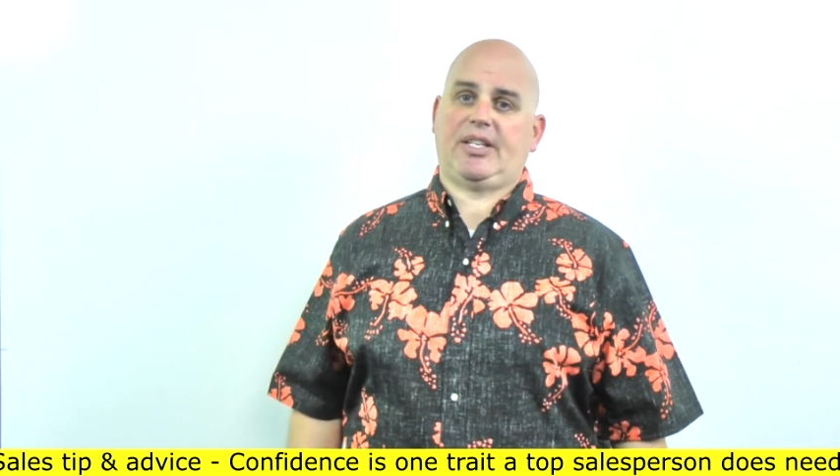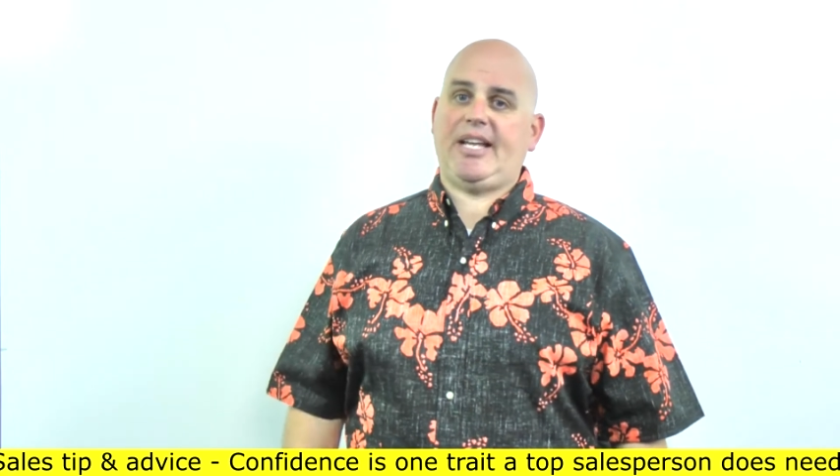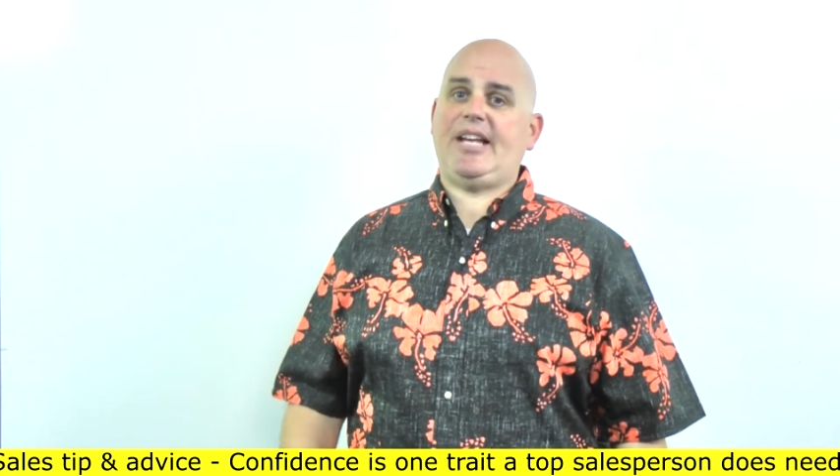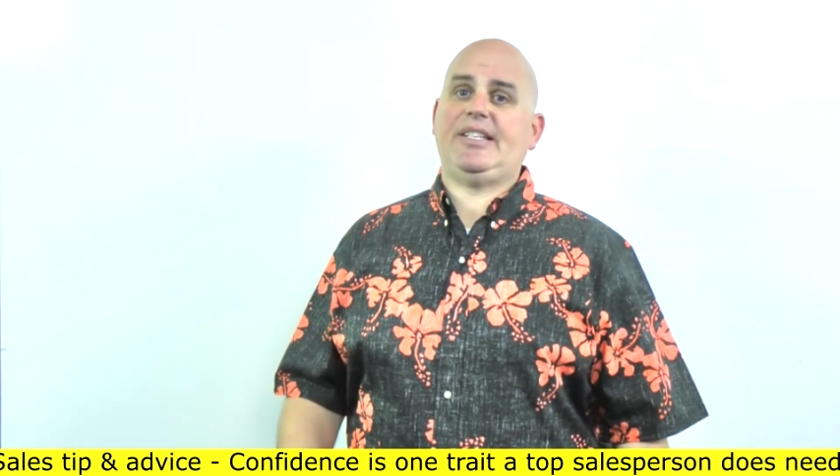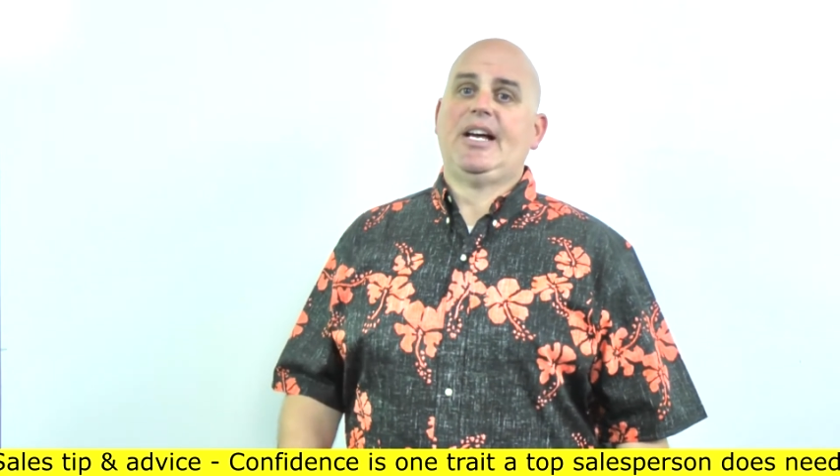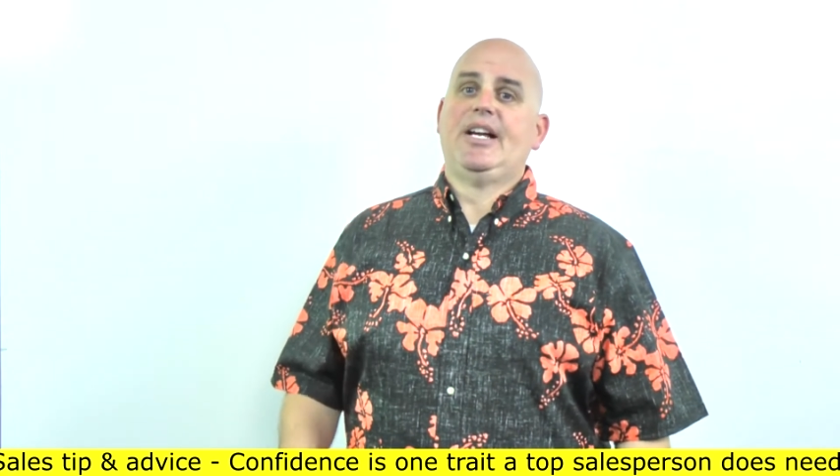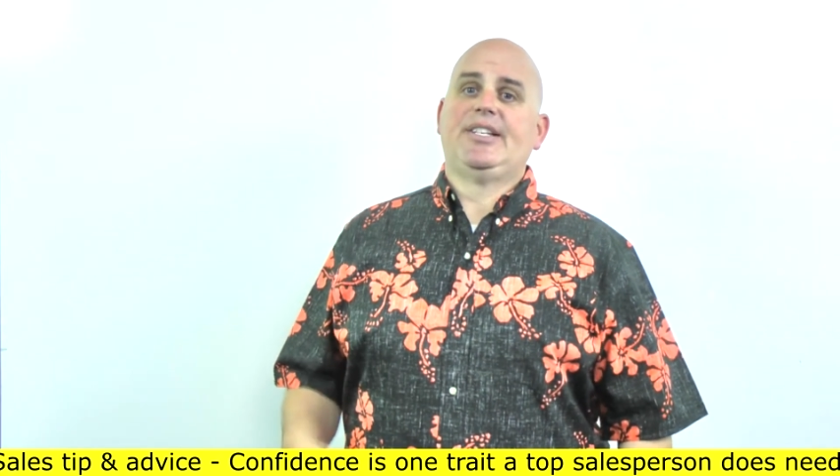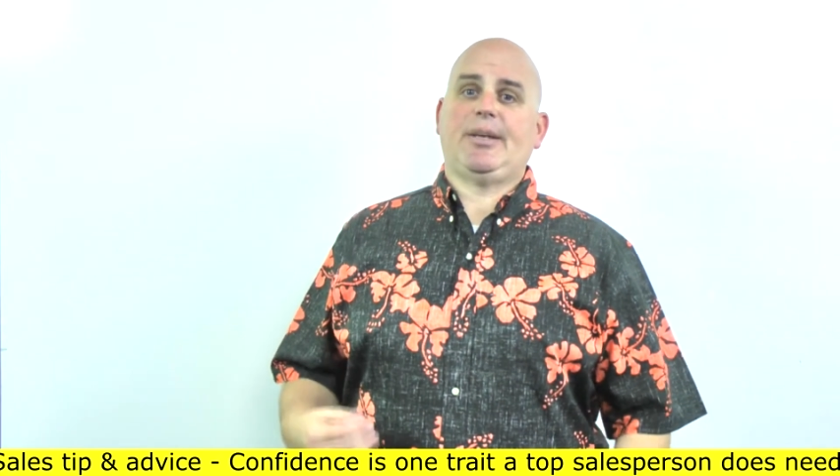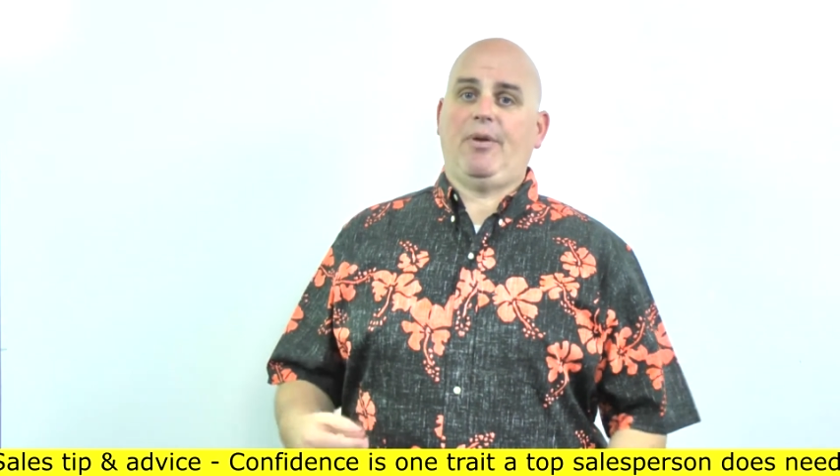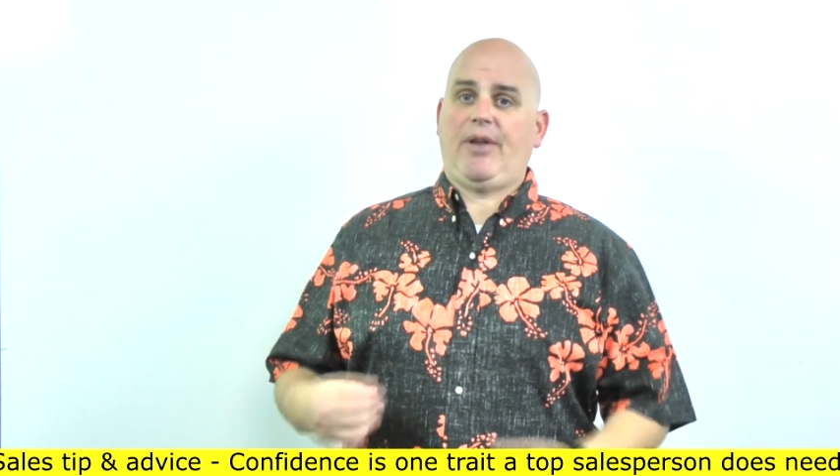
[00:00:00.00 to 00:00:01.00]
It takes
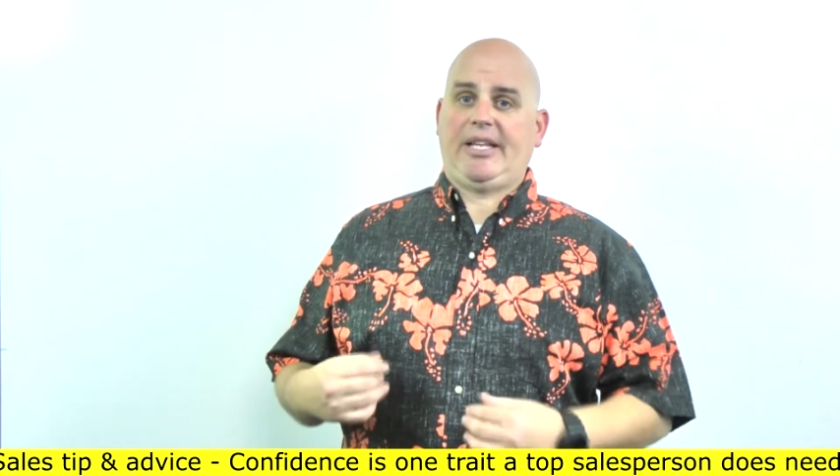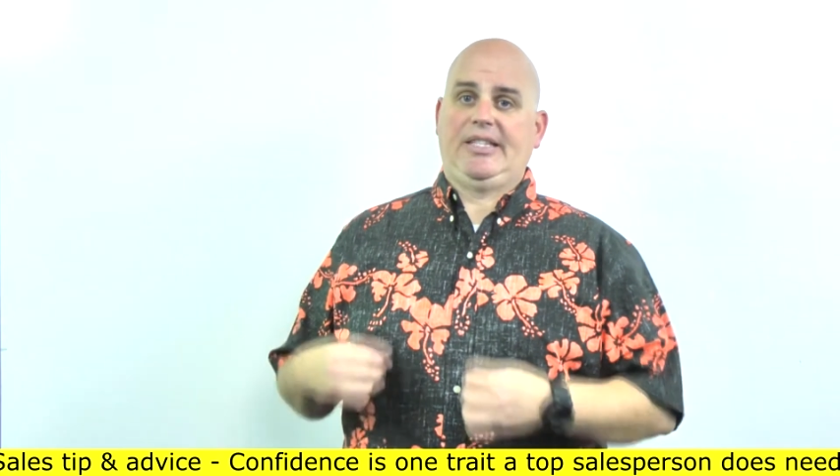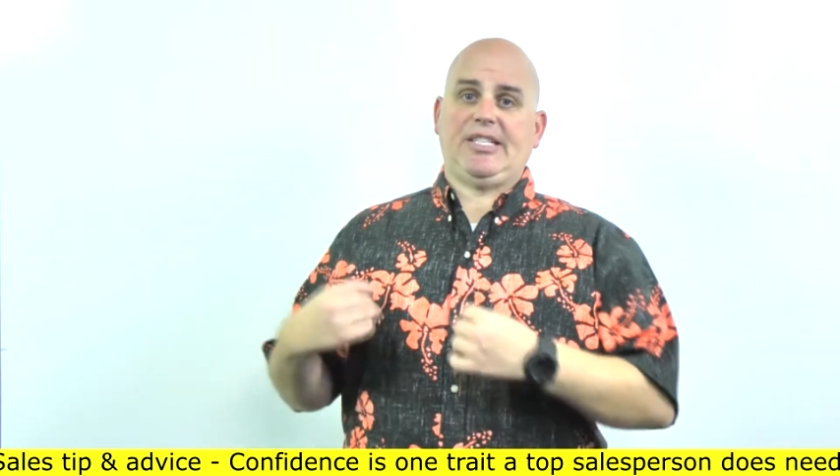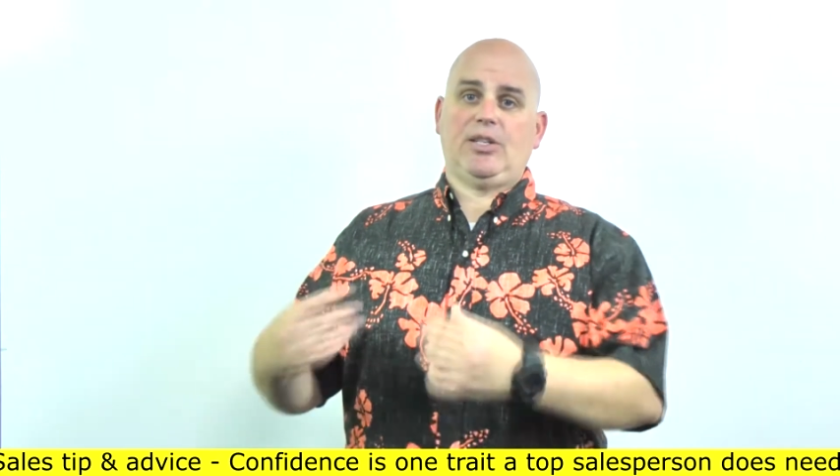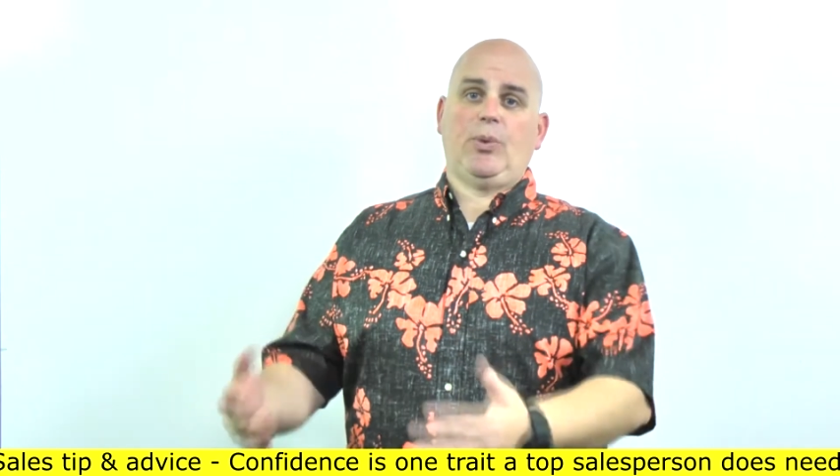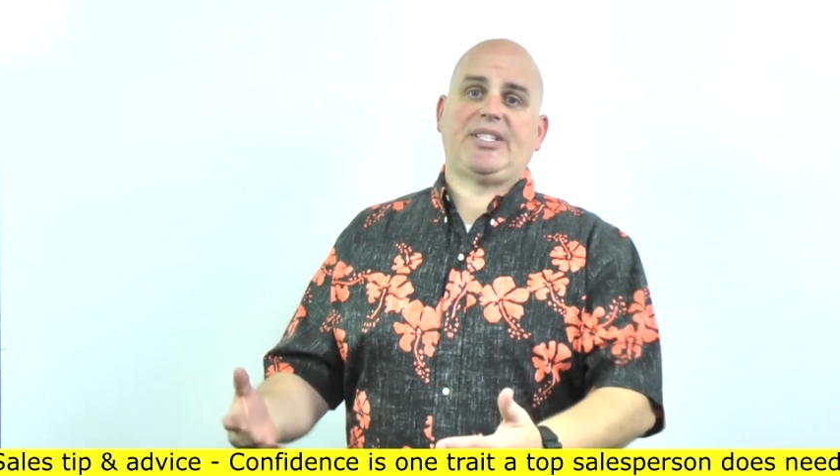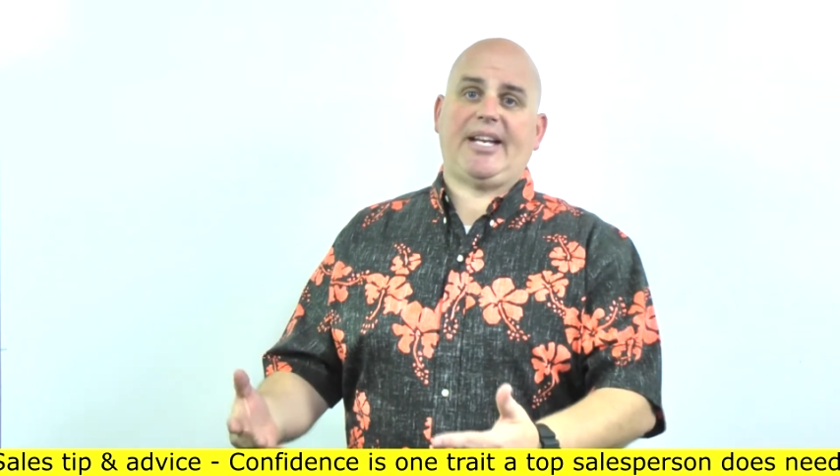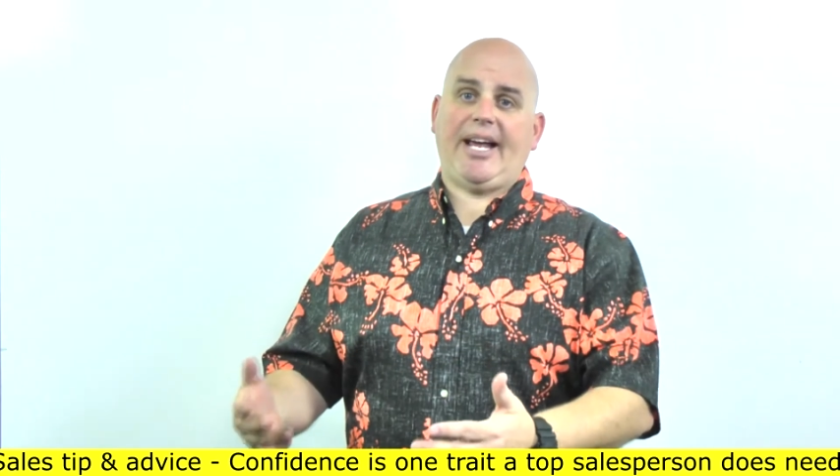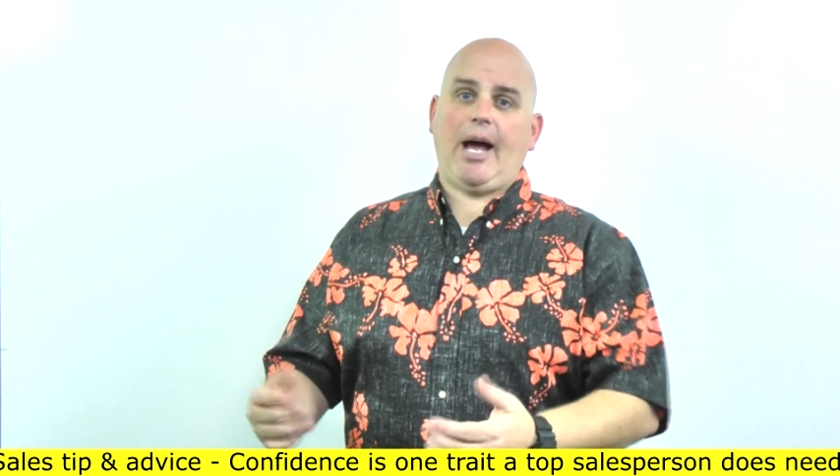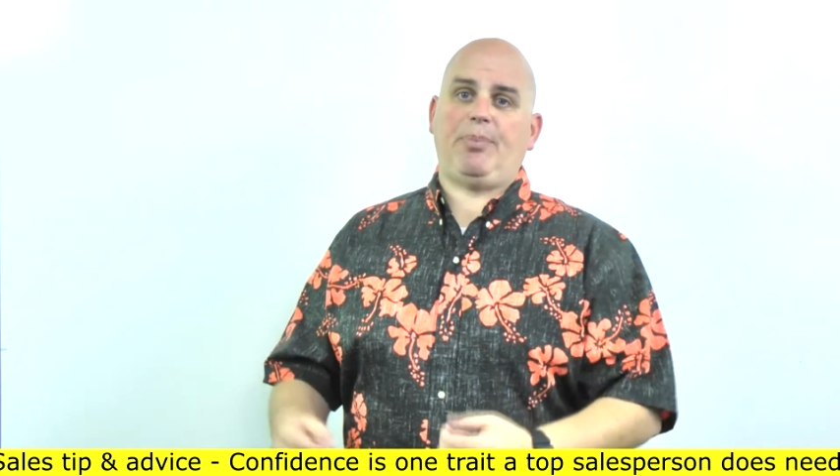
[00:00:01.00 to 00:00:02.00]
some of like, this is what's
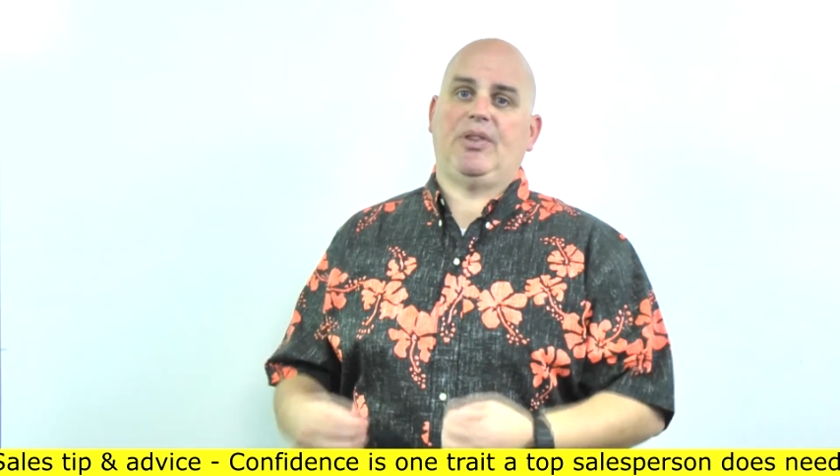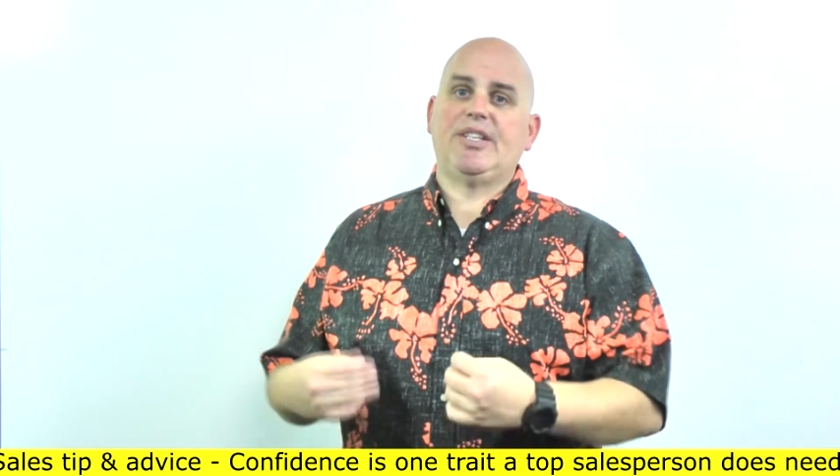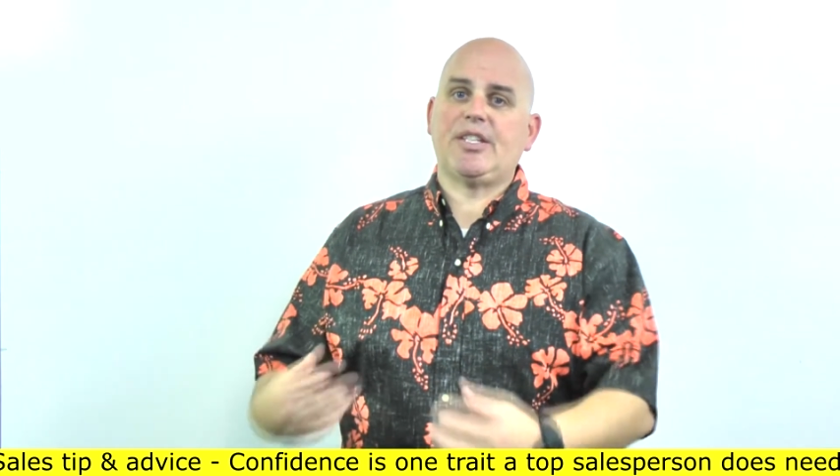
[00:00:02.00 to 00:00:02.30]
going to happen.